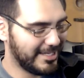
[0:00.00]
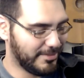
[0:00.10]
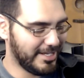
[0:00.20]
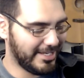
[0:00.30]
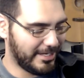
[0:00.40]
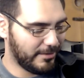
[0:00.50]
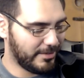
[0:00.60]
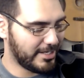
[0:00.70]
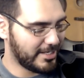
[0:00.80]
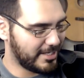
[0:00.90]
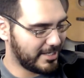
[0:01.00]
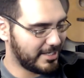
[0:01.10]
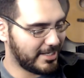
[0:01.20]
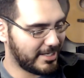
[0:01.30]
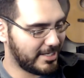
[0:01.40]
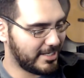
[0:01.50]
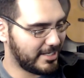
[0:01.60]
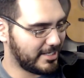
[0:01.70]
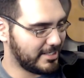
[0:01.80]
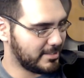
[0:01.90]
But here it is.